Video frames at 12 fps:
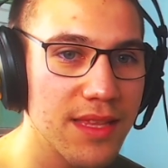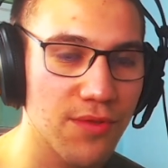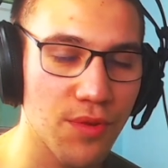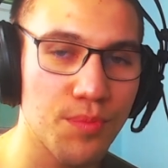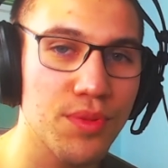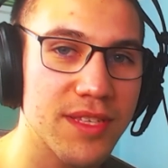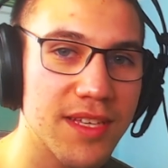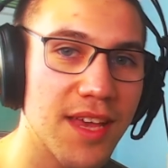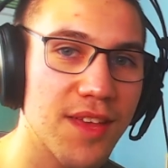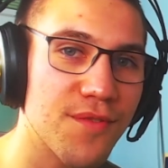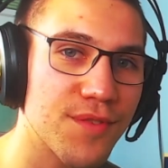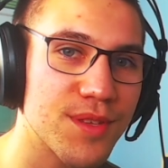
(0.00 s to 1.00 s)
they were put
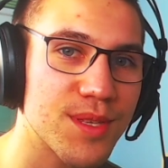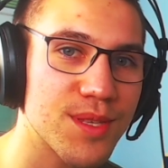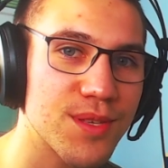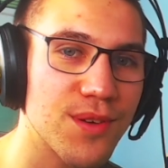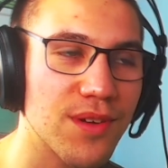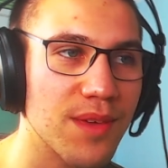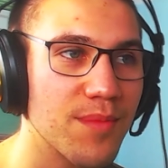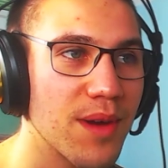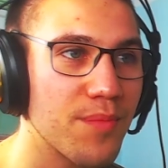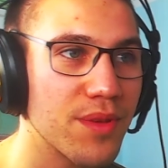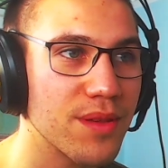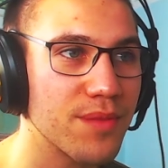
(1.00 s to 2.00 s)
together for this song, in
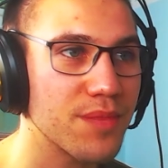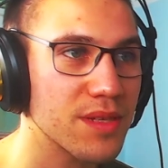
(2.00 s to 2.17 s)
my opinion,